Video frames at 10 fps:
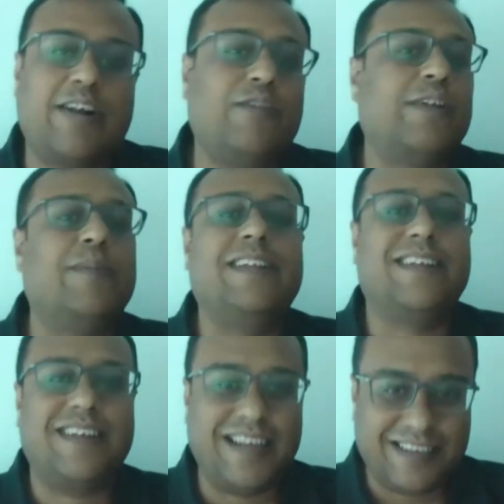it sounds
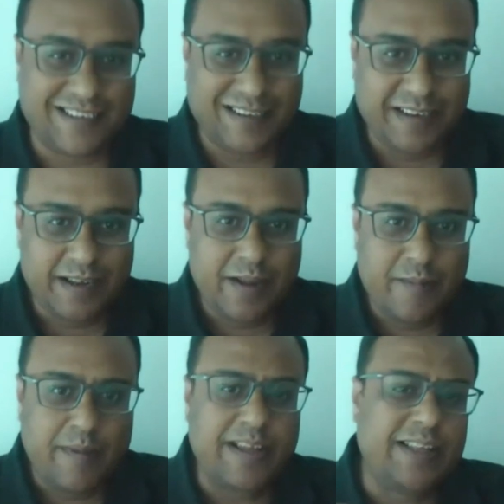amazing, right?
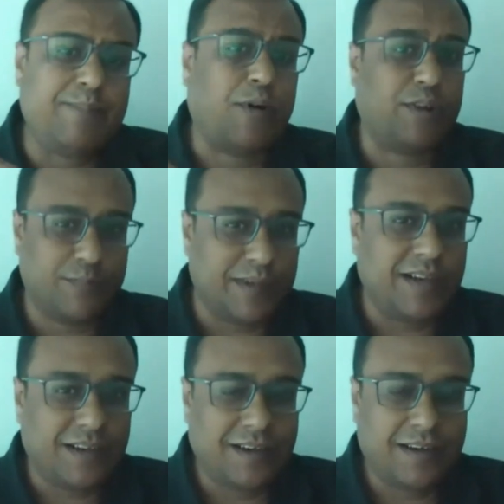But is it possible?
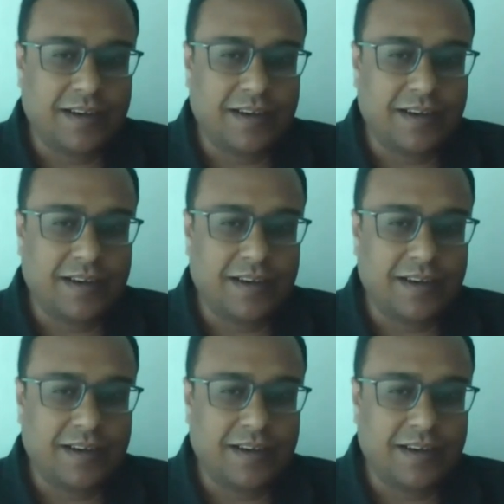Yeah.